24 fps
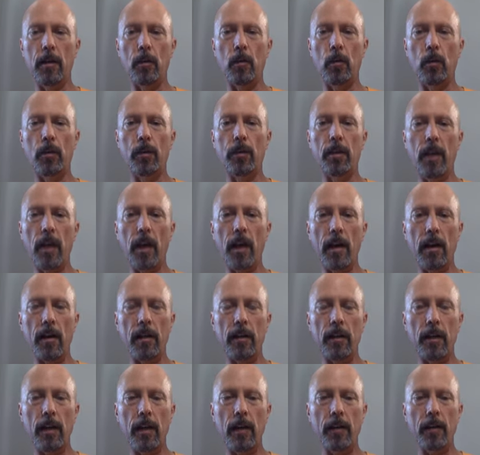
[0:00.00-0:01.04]
will not
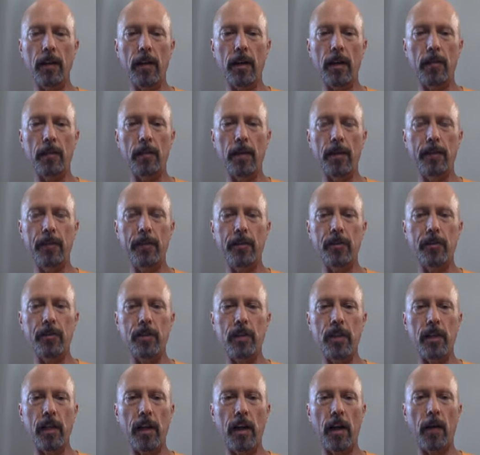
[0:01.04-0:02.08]
allow that message to
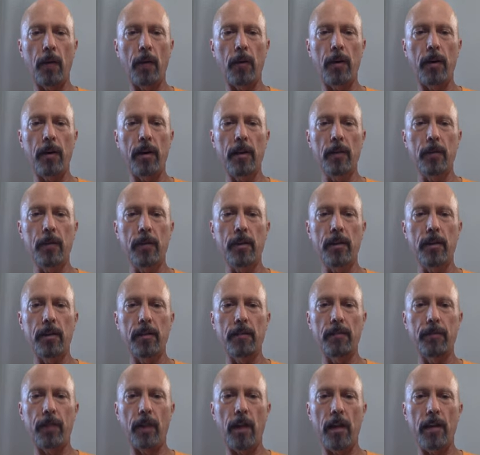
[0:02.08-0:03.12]
get out where anyone can
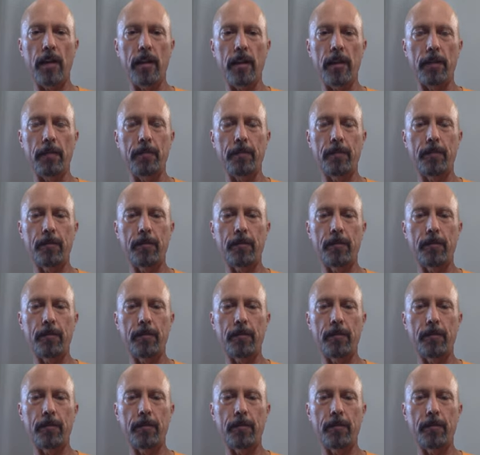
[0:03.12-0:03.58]
find it.